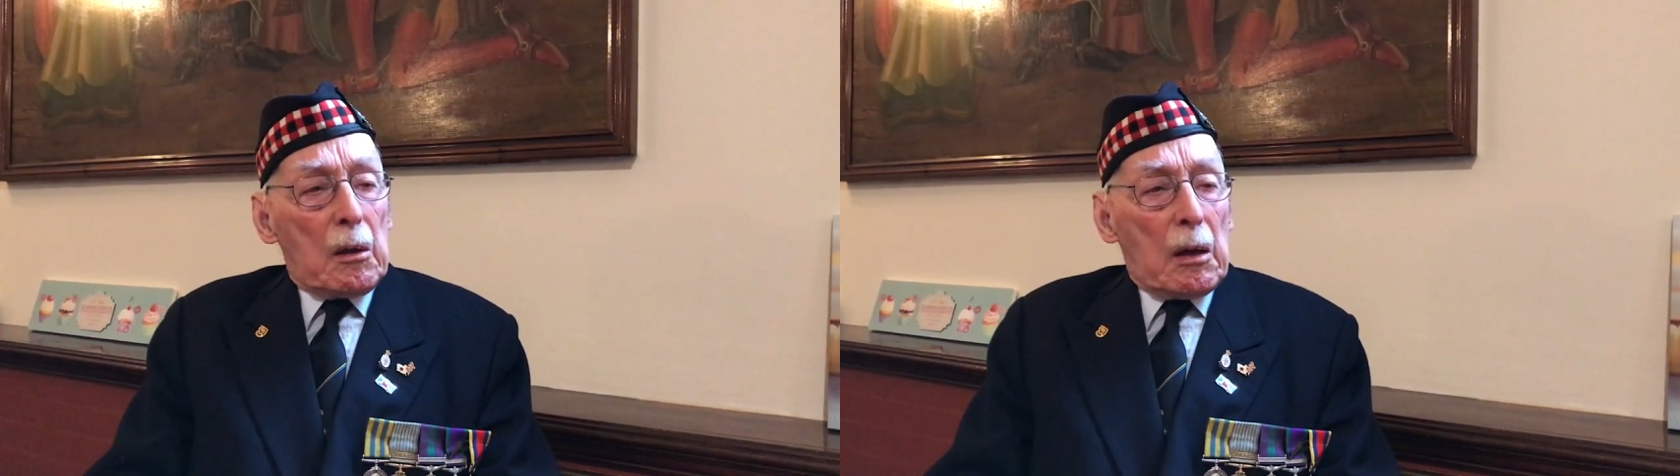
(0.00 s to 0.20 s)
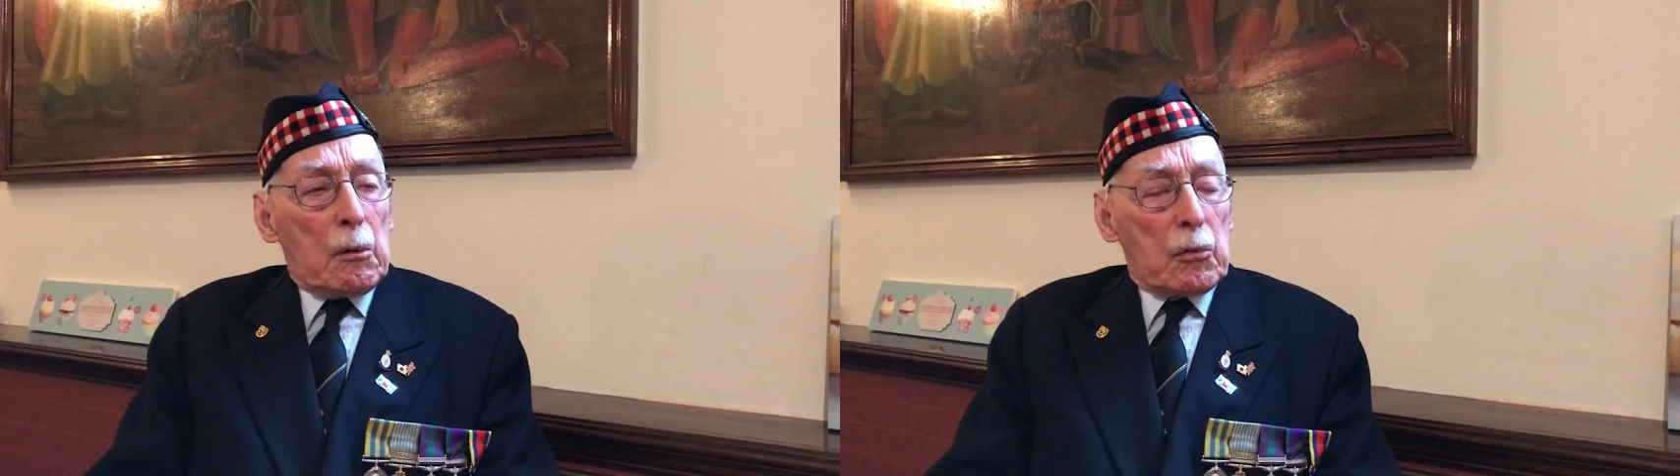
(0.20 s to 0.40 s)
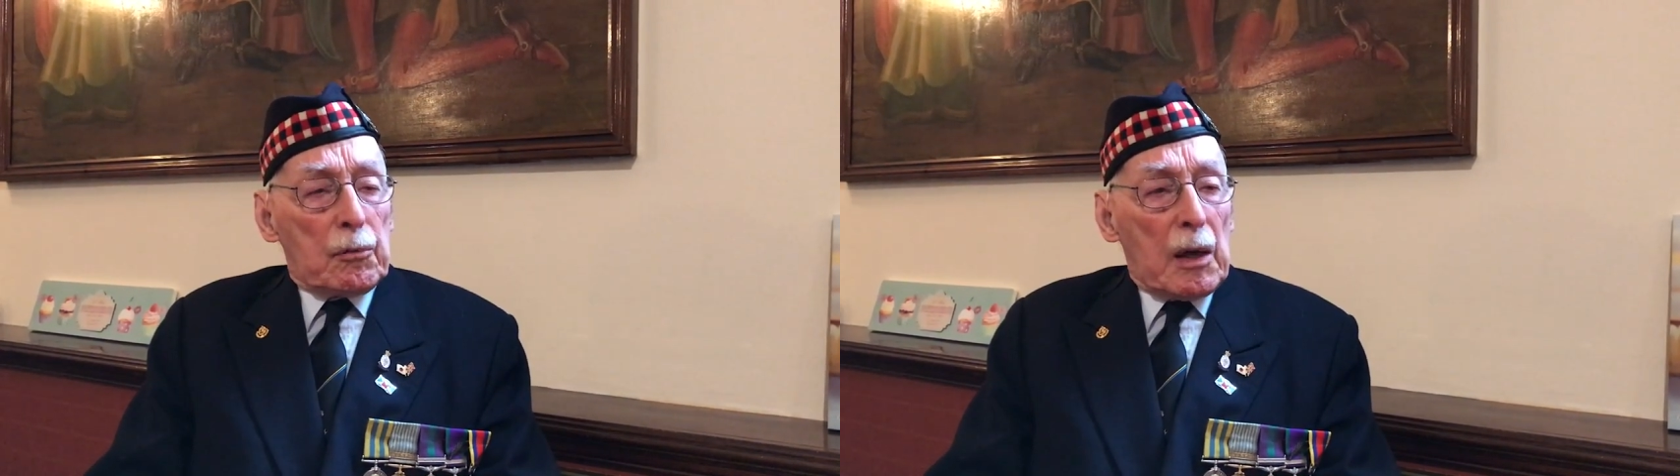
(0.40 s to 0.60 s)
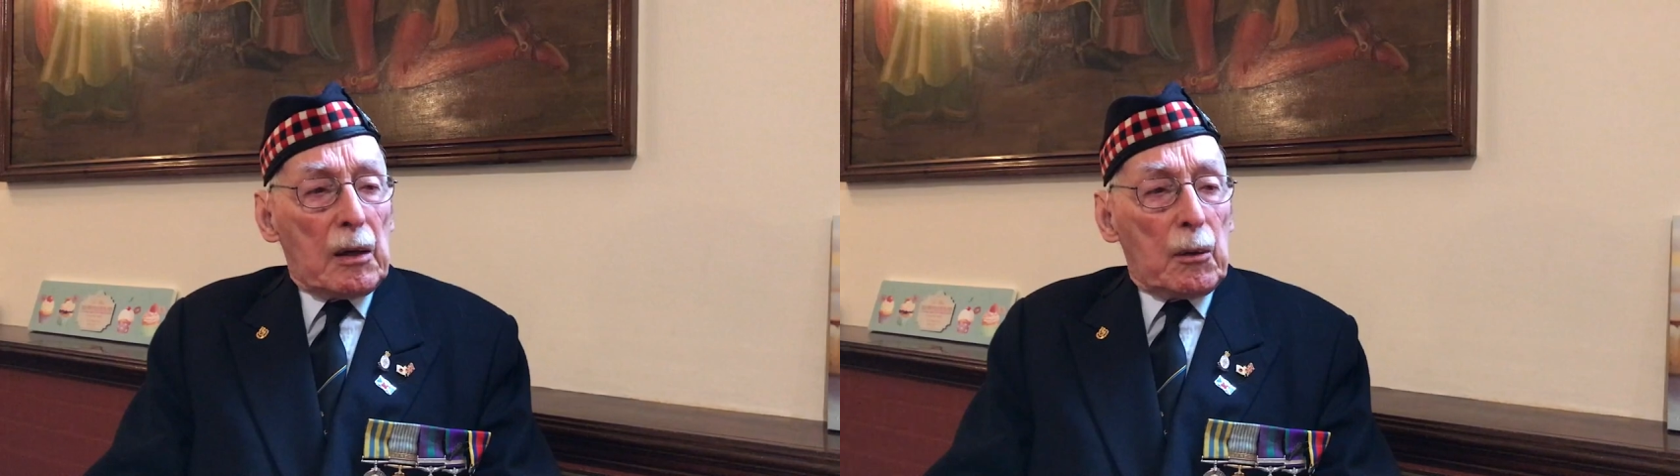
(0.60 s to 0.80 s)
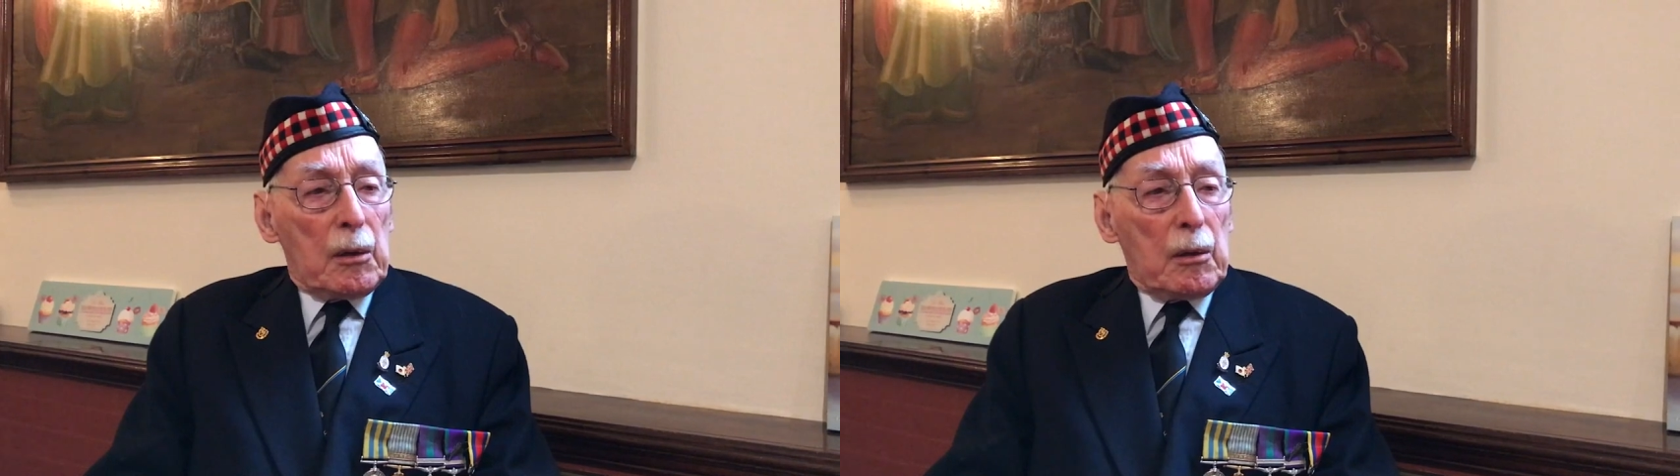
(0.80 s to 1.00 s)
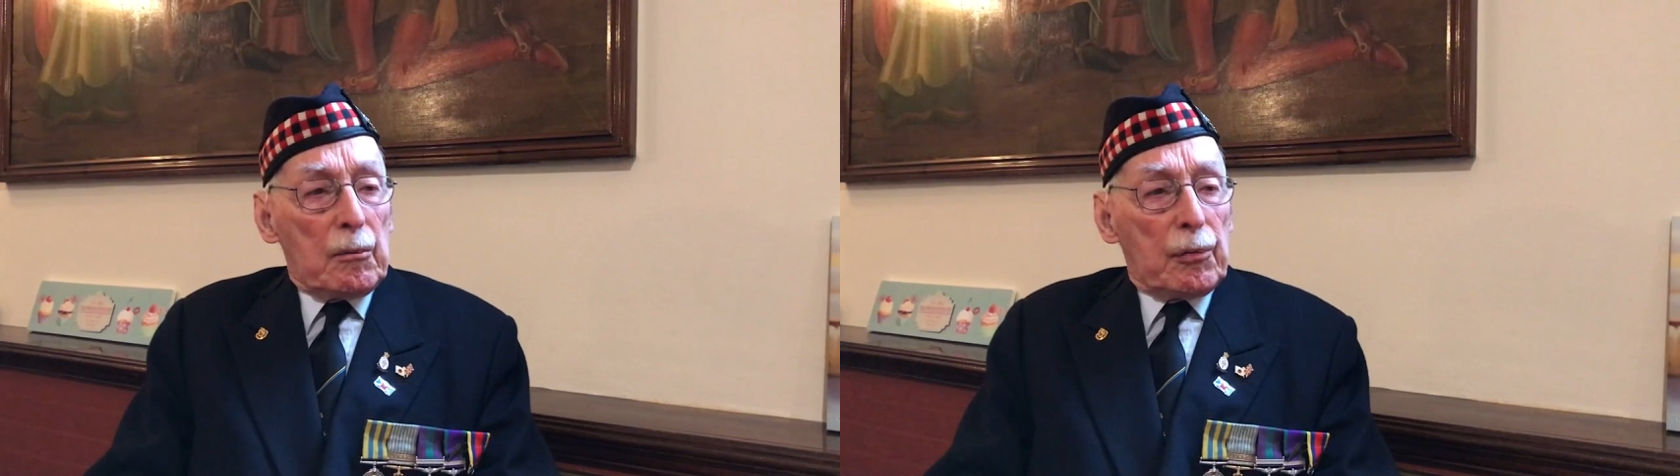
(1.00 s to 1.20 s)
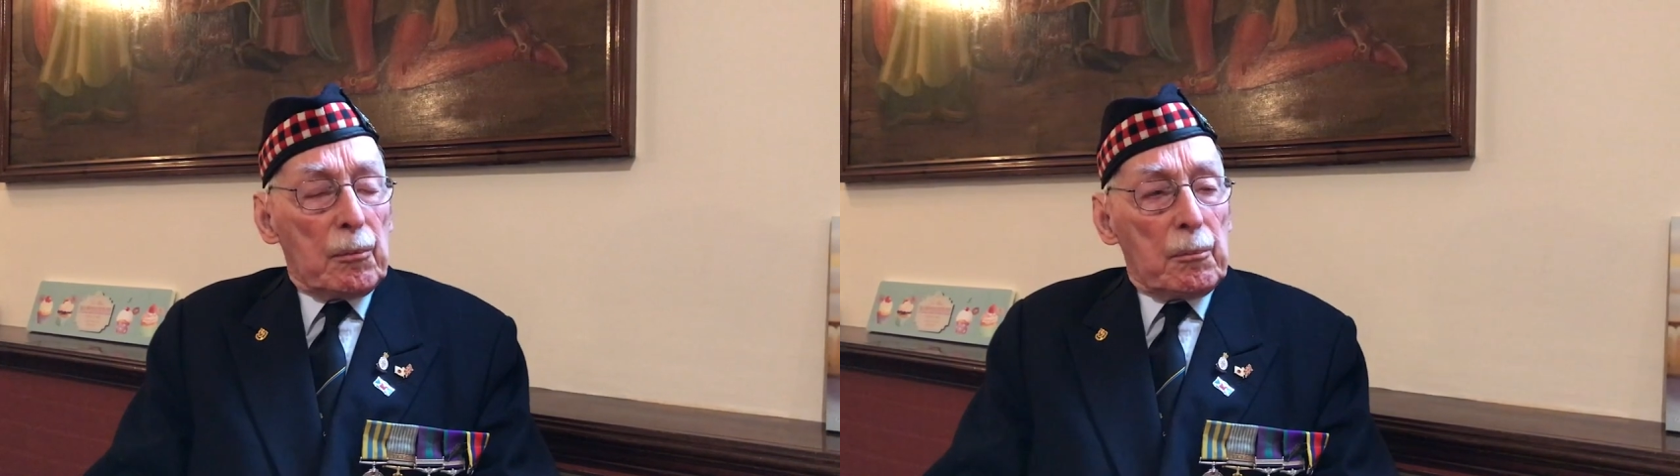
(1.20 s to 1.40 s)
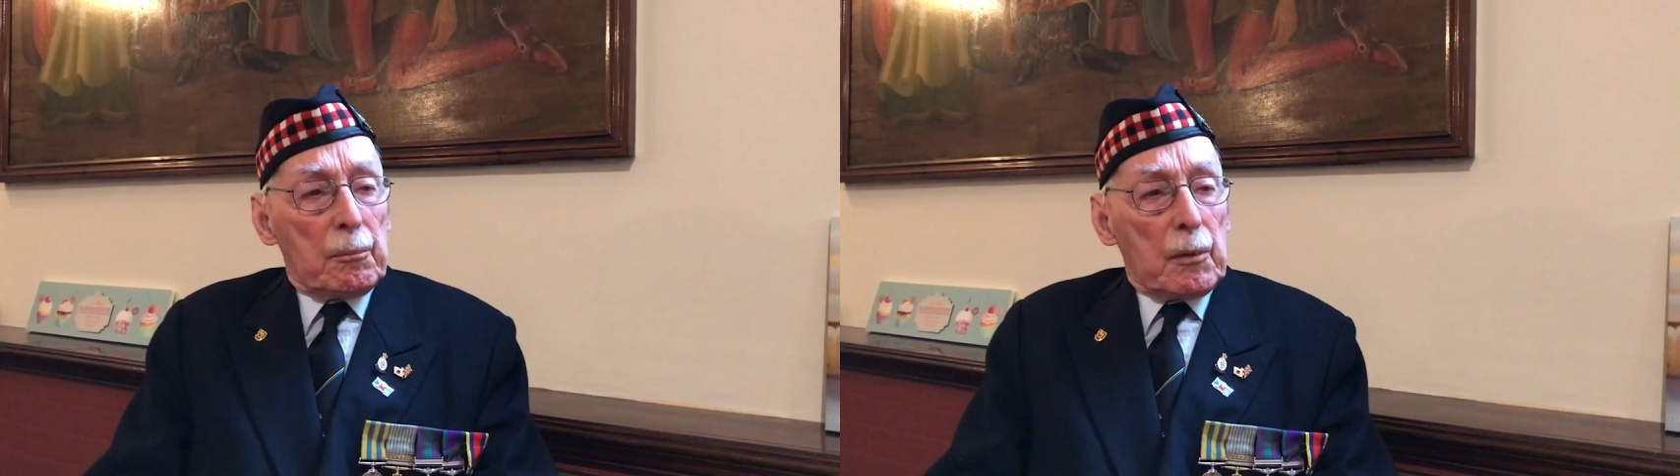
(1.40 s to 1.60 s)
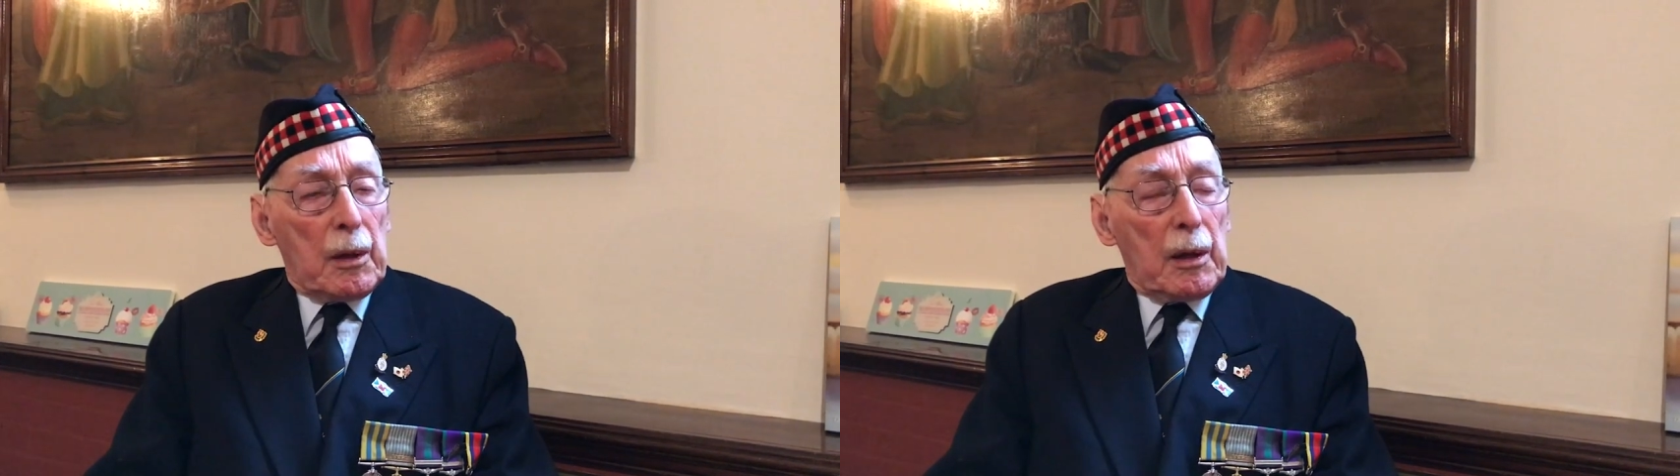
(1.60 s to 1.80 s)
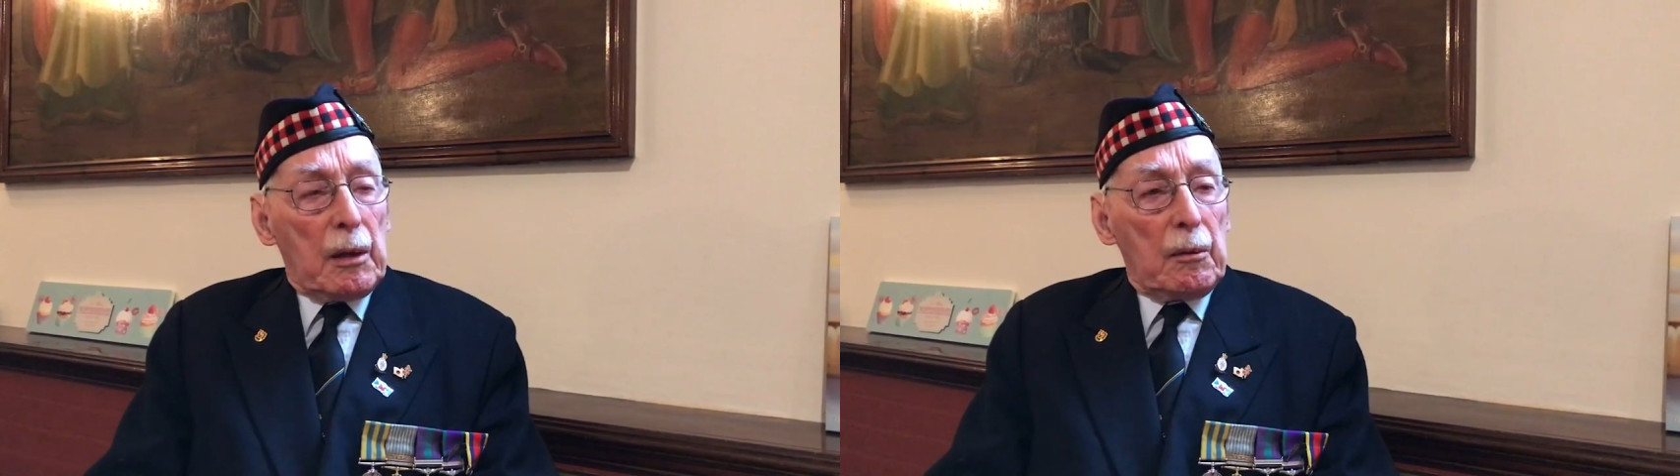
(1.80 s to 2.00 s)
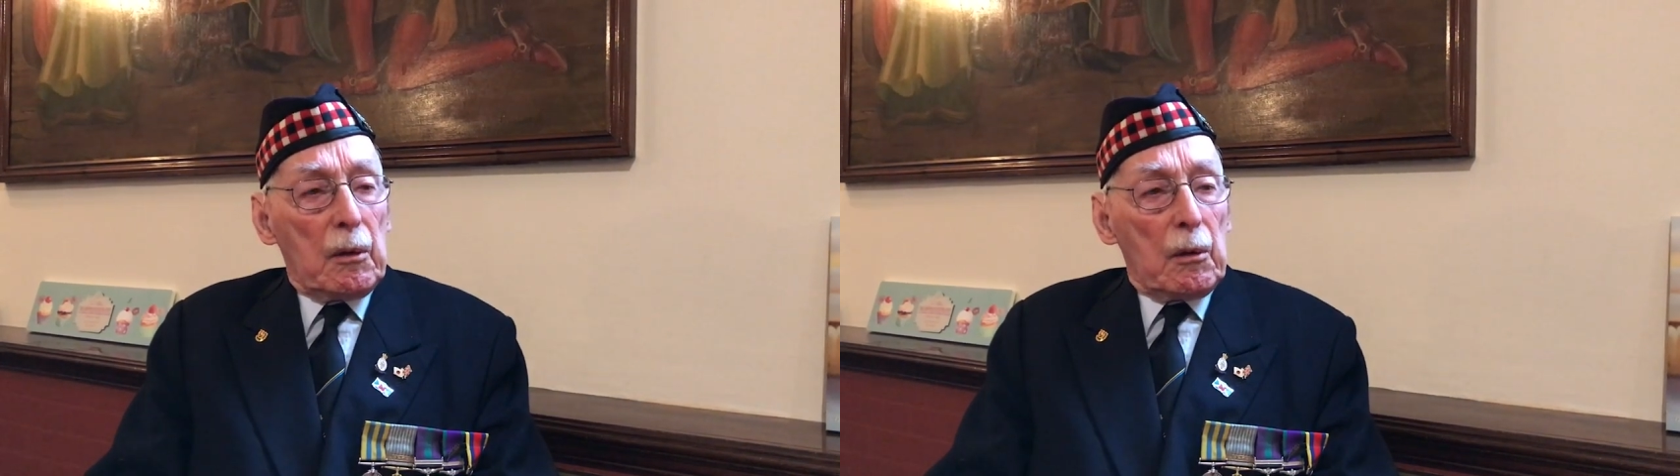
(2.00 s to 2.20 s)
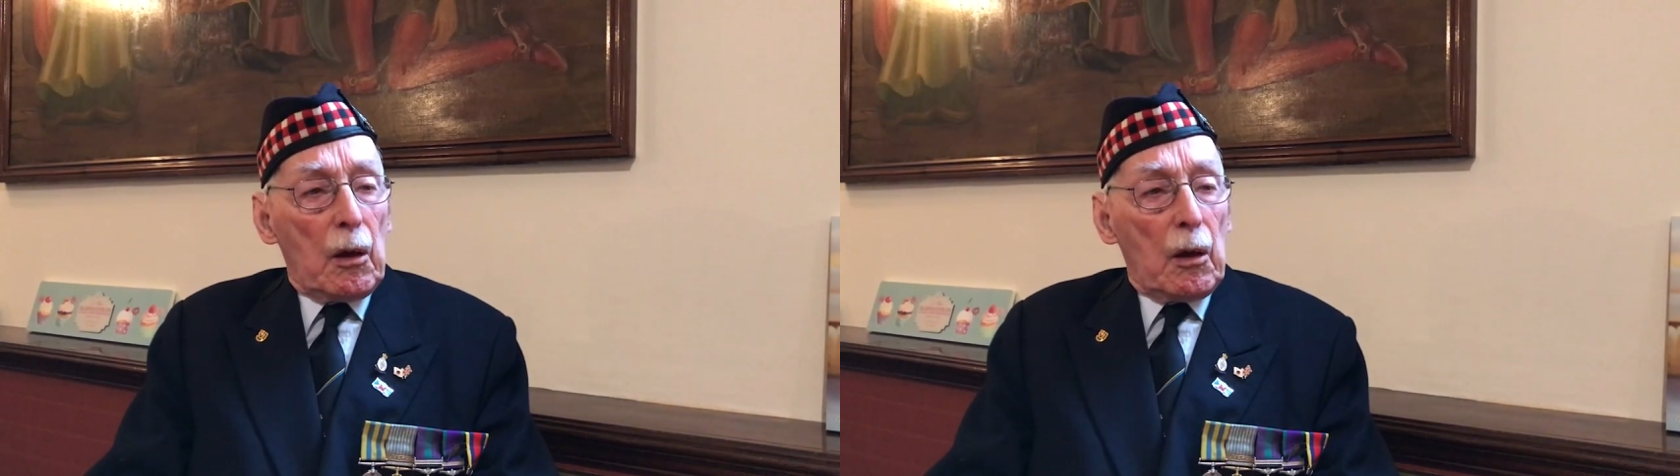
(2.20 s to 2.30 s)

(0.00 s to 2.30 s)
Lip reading: I was evacuated from there